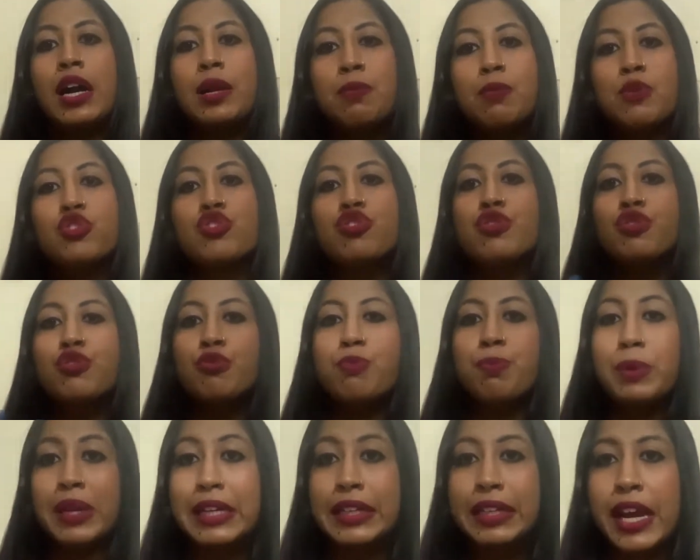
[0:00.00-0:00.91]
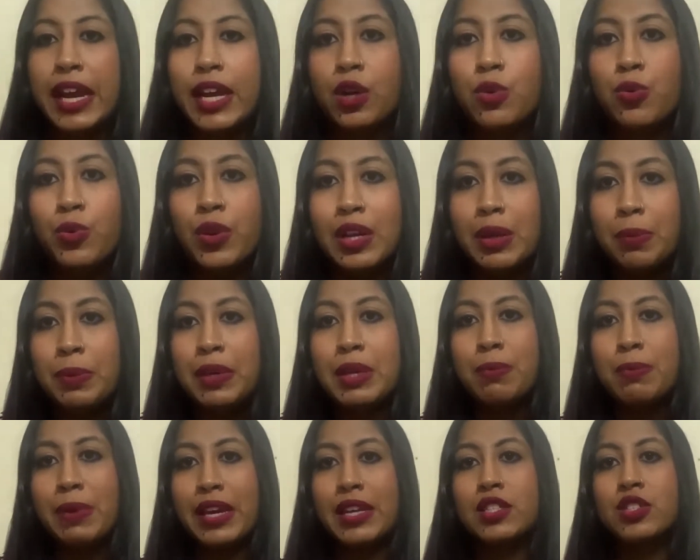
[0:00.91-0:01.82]
admission to Tech will
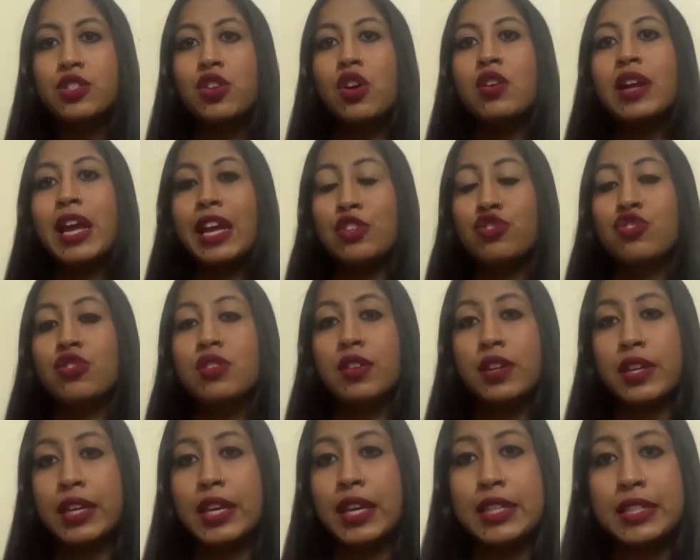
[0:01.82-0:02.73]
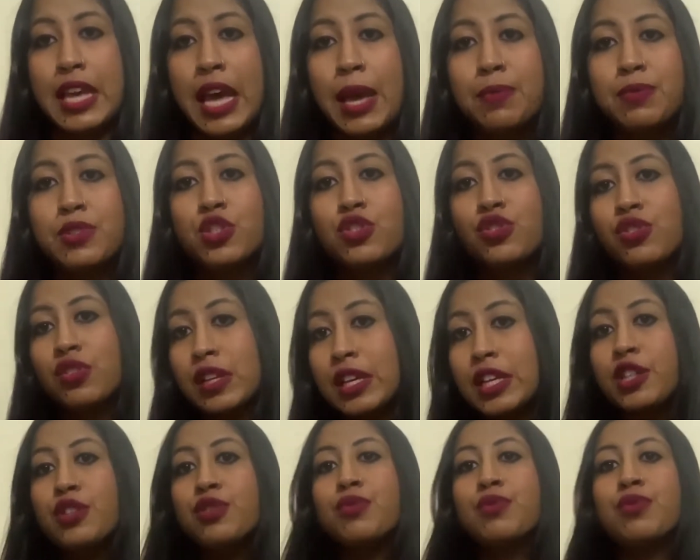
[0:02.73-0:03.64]
be based on engineering exams so you
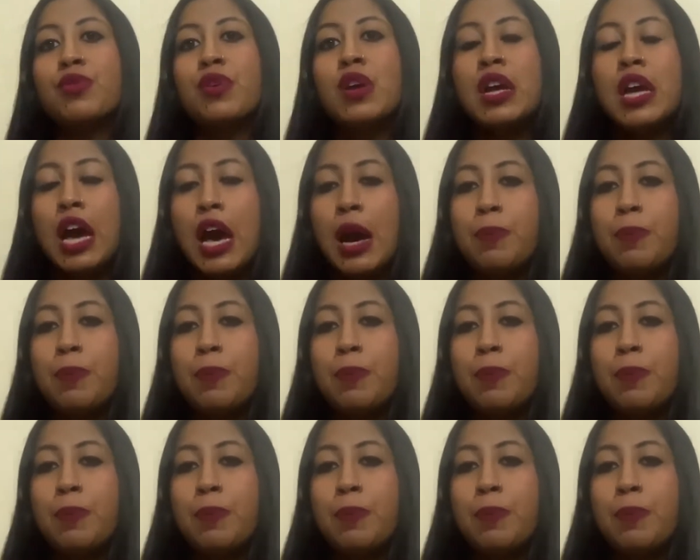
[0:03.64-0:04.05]
need to